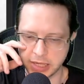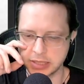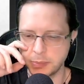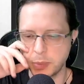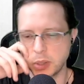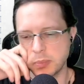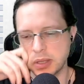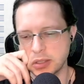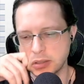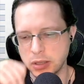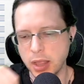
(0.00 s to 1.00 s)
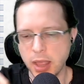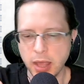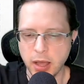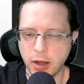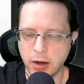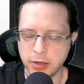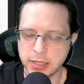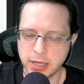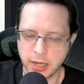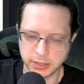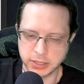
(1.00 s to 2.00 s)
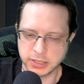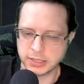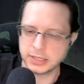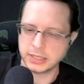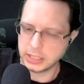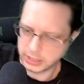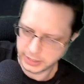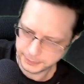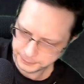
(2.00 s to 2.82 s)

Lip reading: experimental archaeologist, essentially,